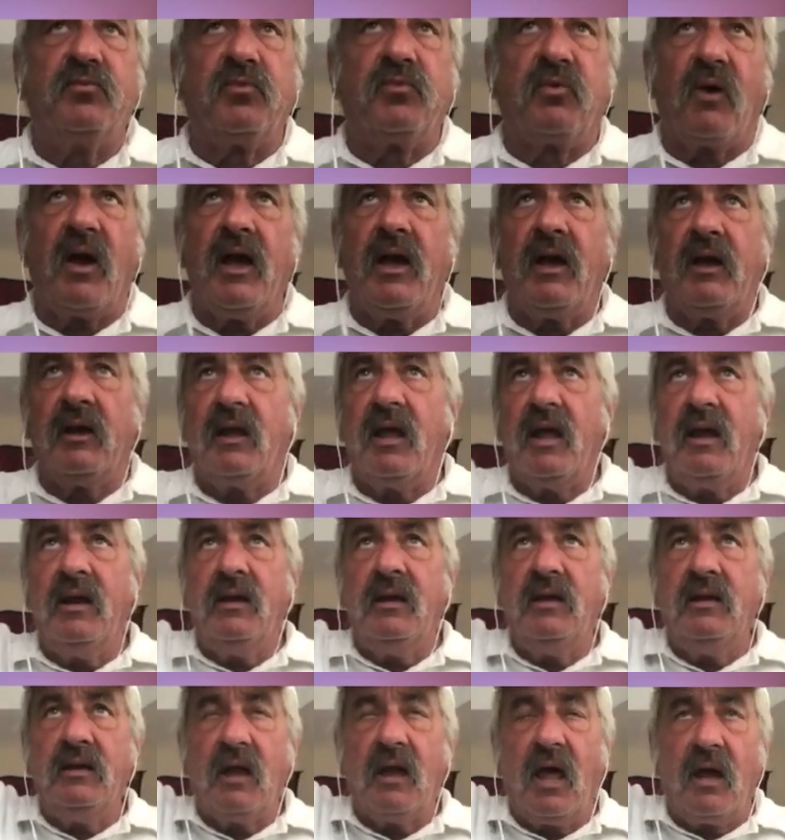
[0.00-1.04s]
ran
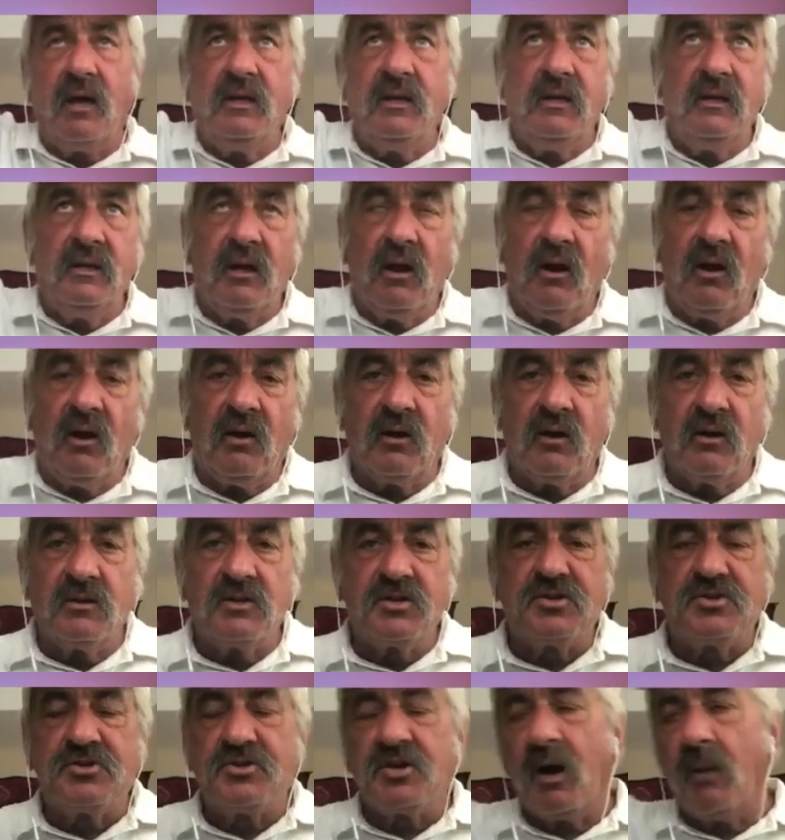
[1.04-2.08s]
80, 90
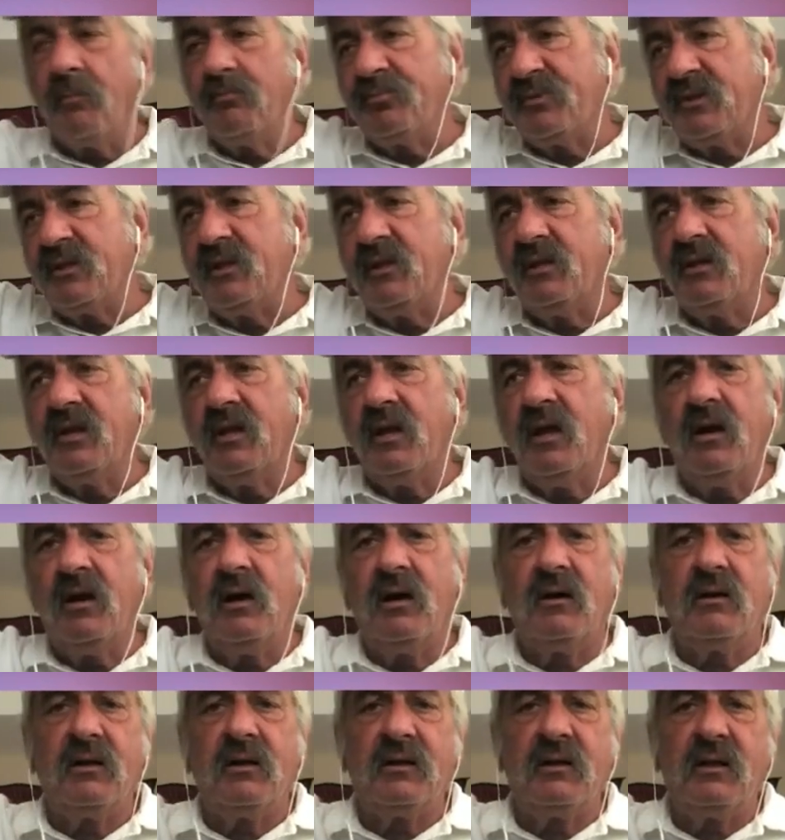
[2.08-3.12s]
yards, jumped in the
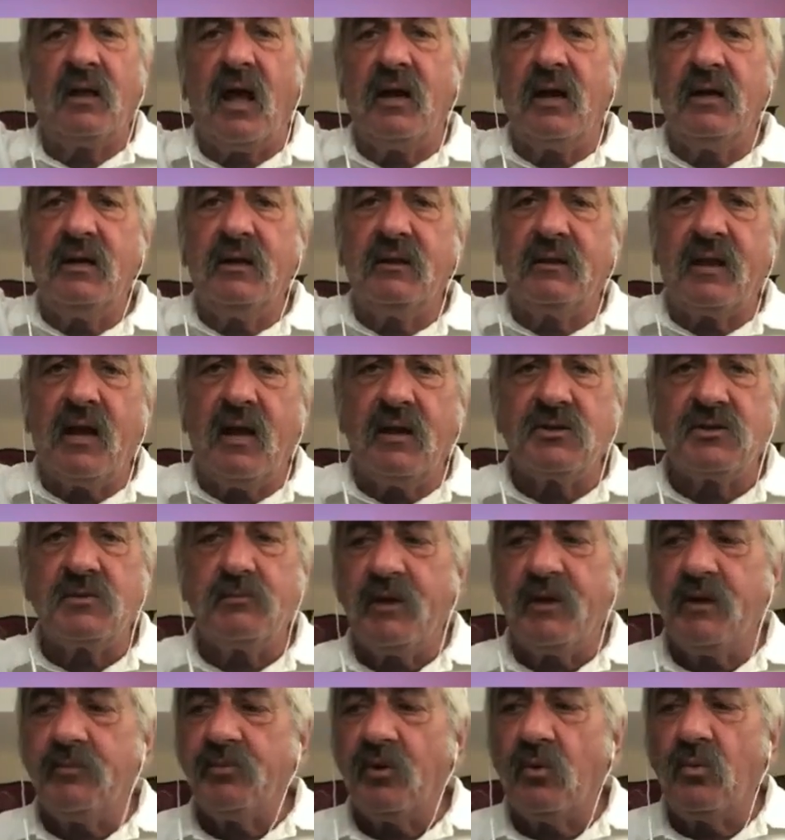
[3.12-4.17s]
air to
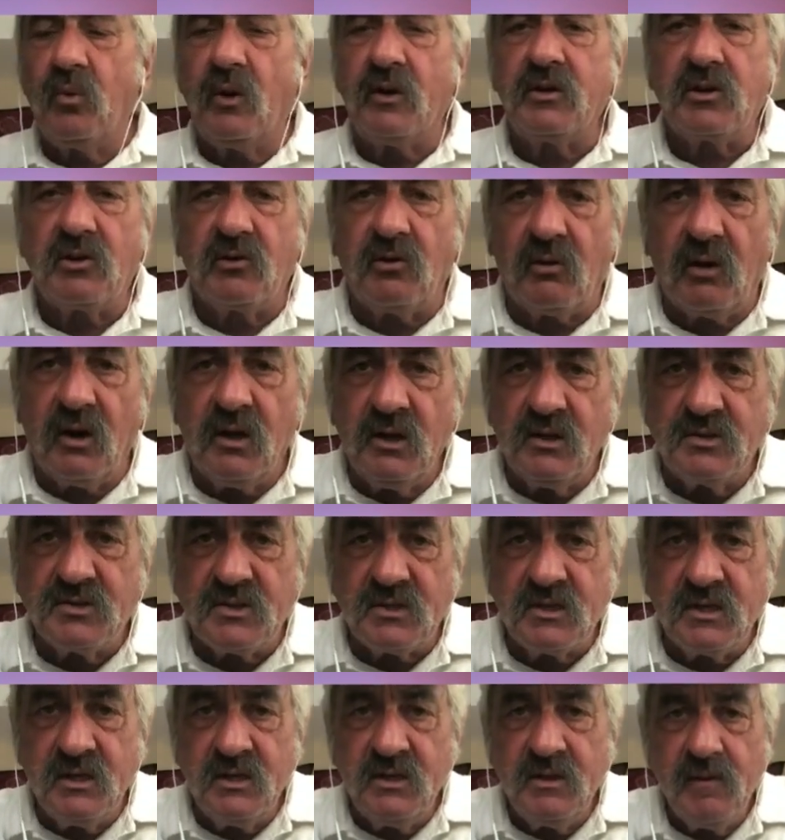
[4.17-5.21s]
90,000 people, went
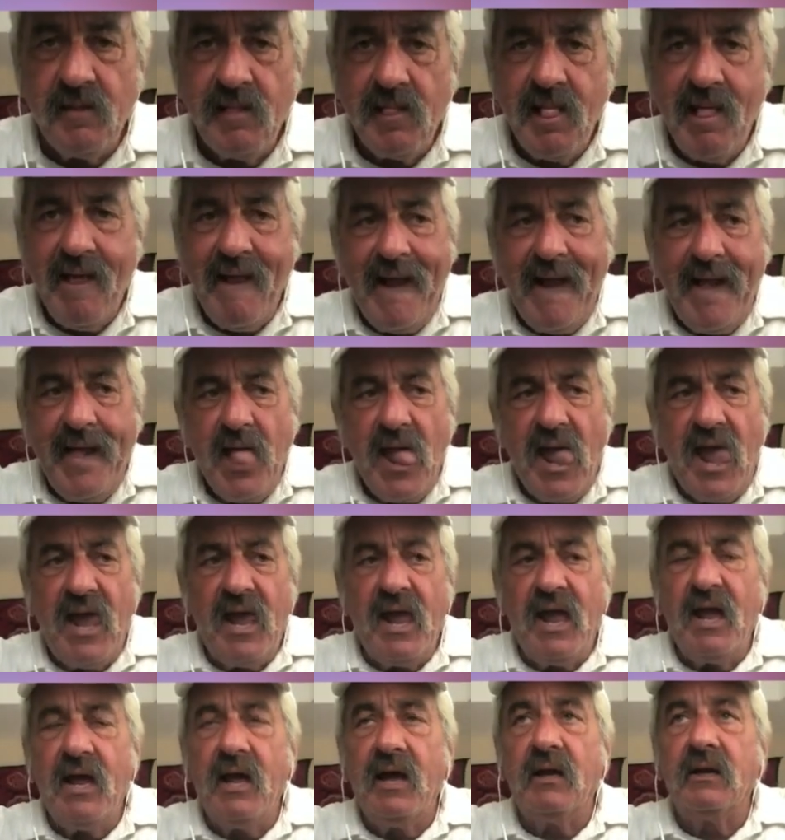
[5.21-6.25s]
crazy.
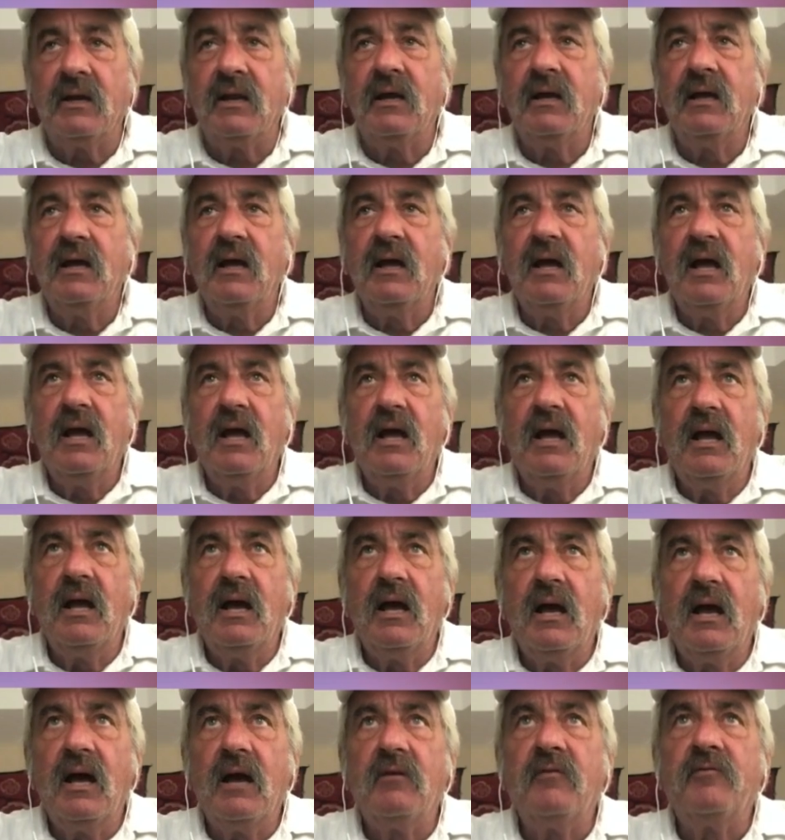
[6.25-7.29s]
And
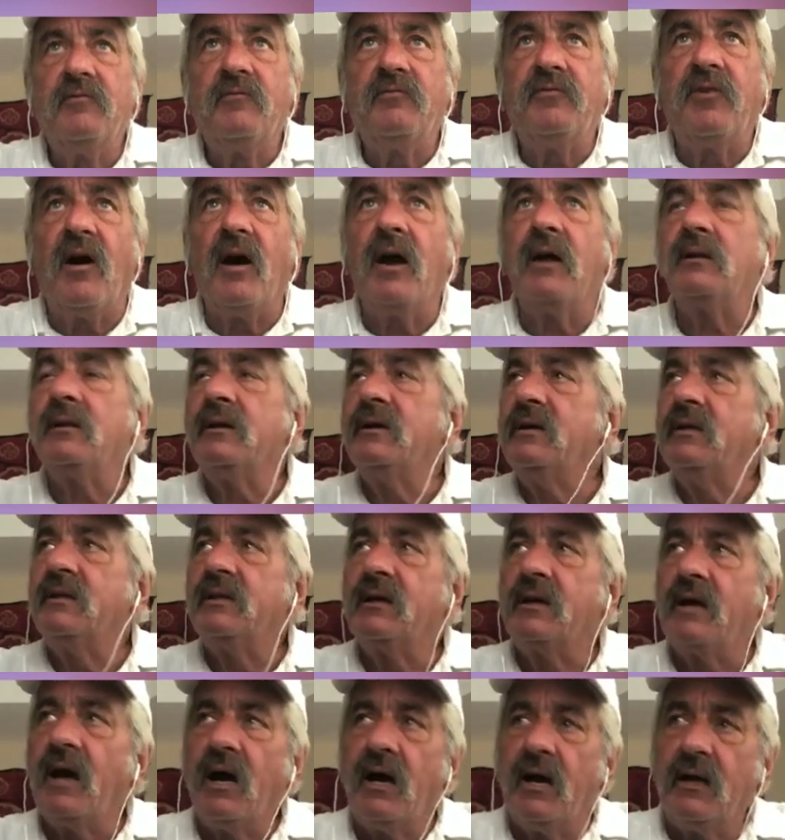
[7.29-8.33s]
finally,
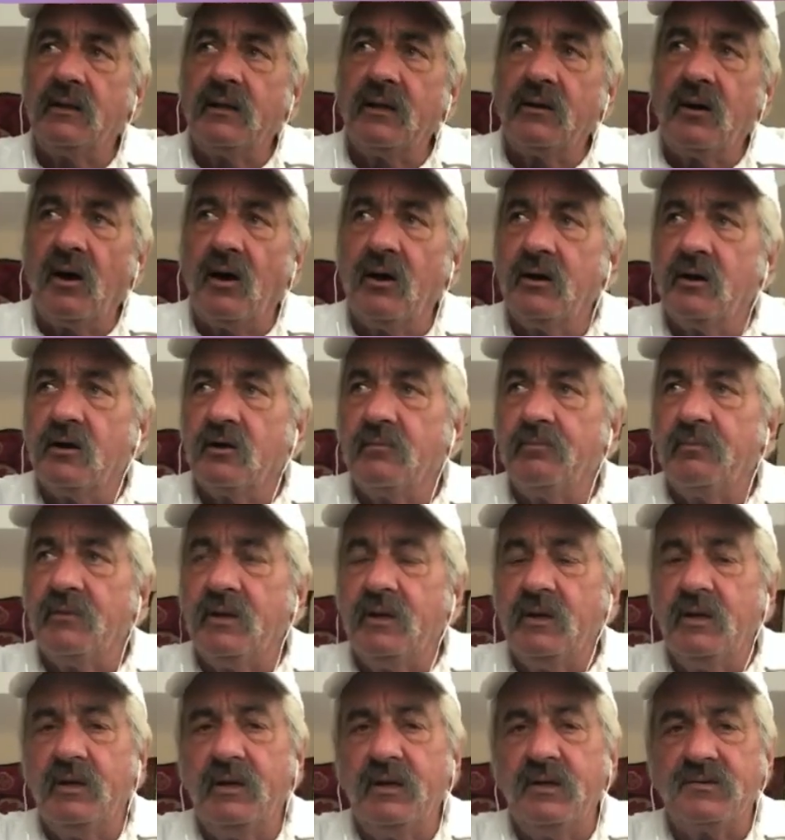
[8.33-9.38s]
the guy that hired
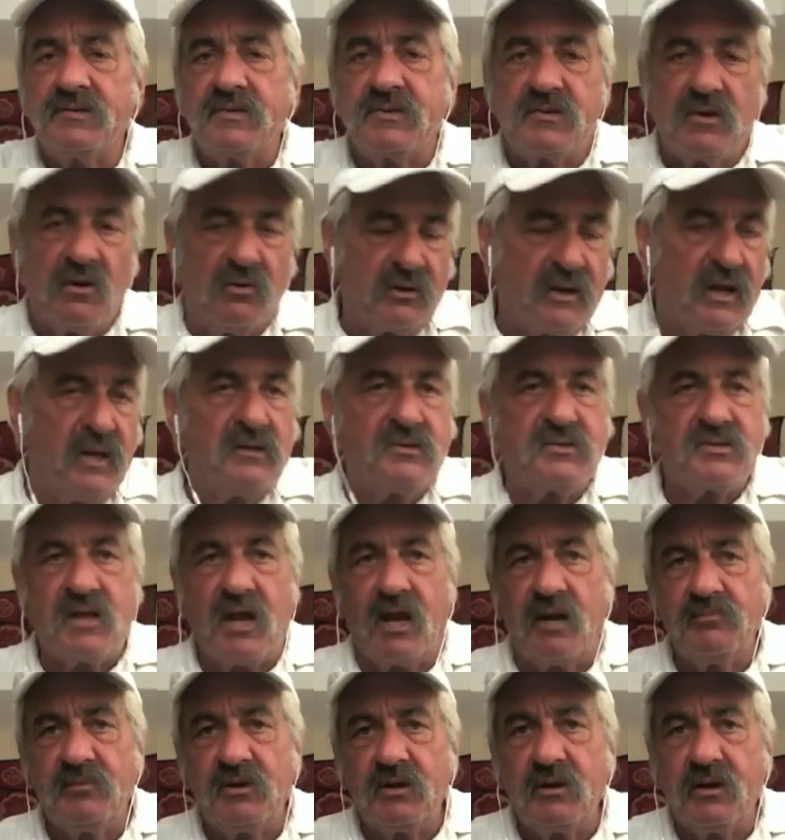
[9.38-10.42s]
me, he says, okay, it's
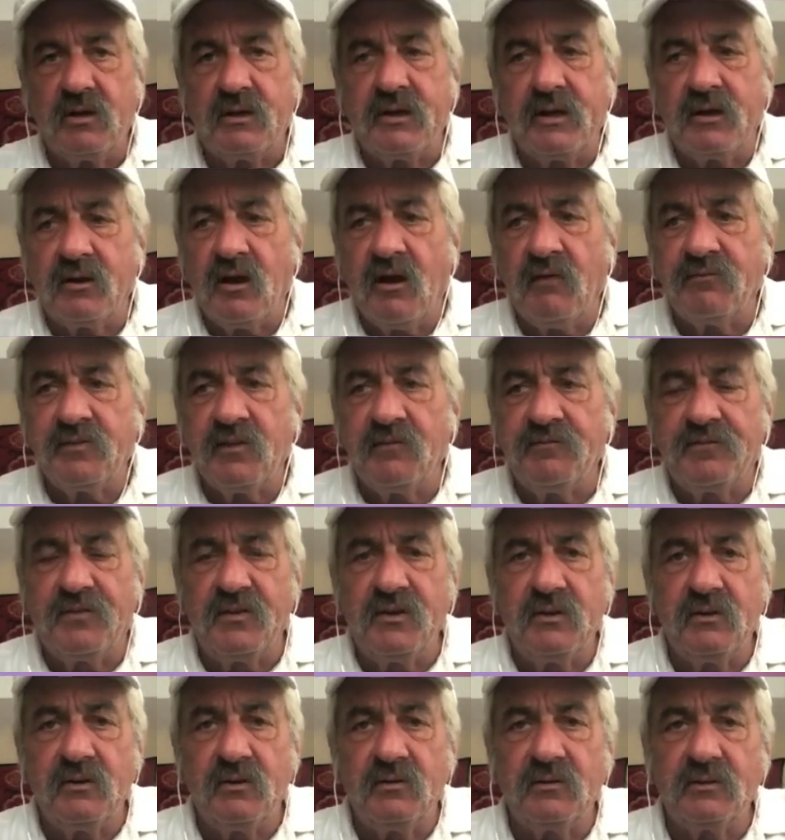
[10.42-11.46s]
time to get off the
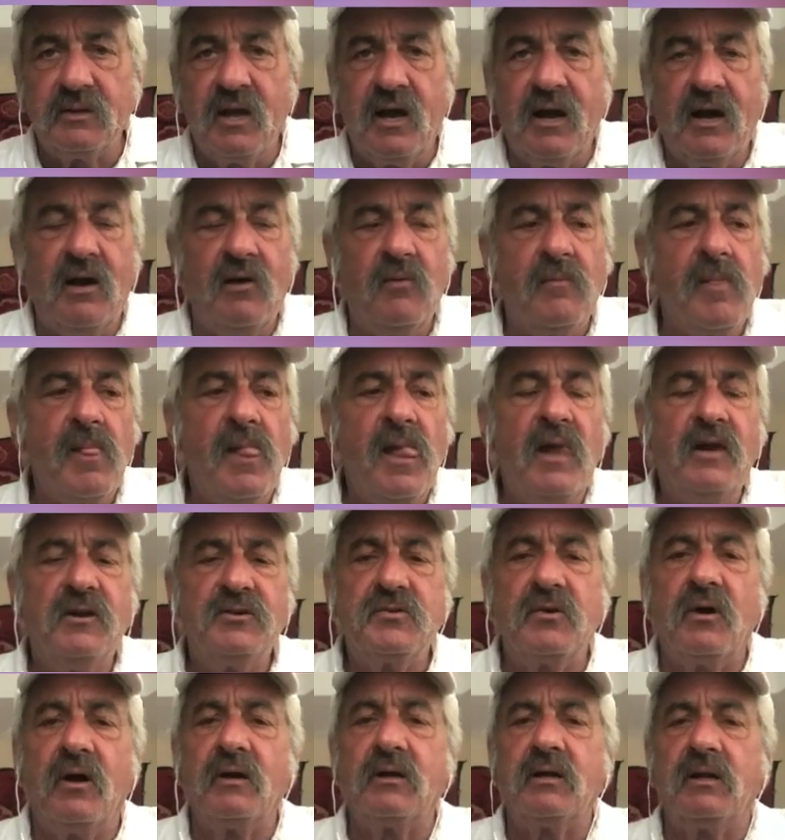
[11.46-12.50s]
field now.
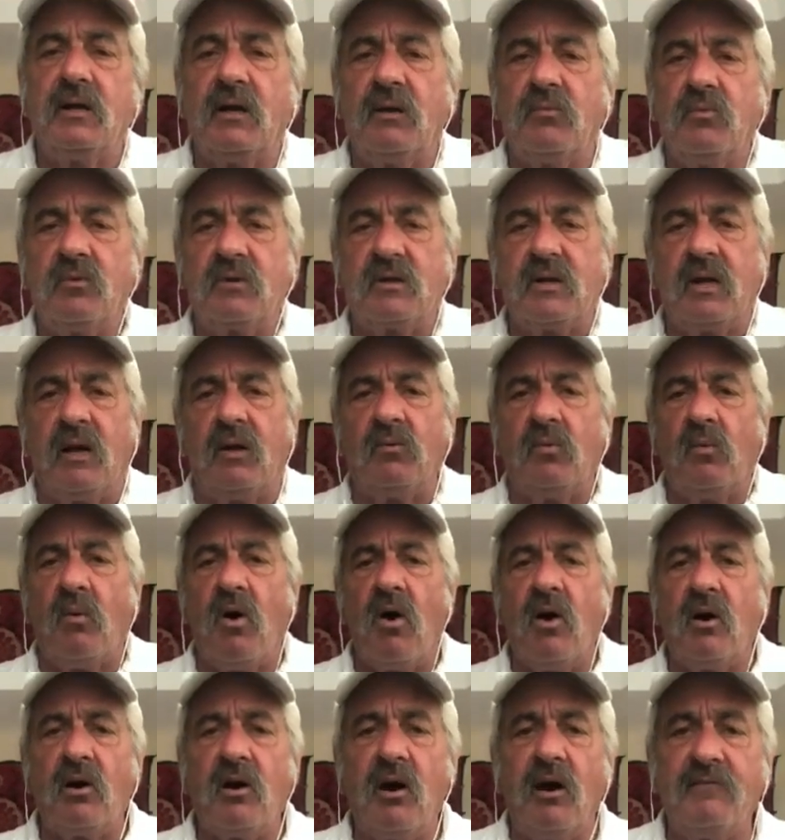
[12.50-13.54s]
So I
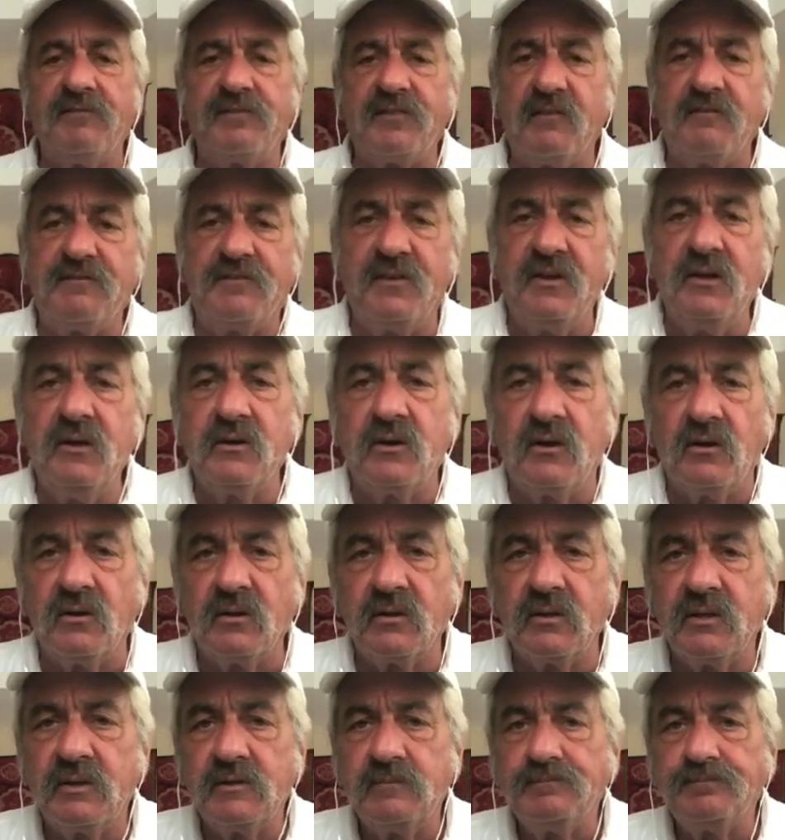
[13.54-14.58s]
walk off the
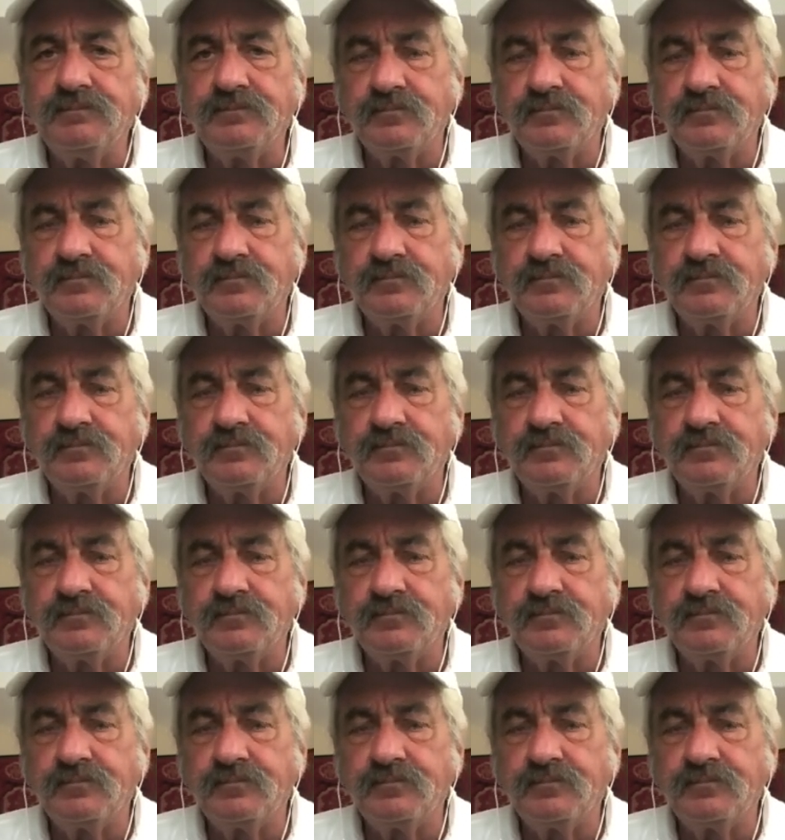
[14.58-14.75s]
field,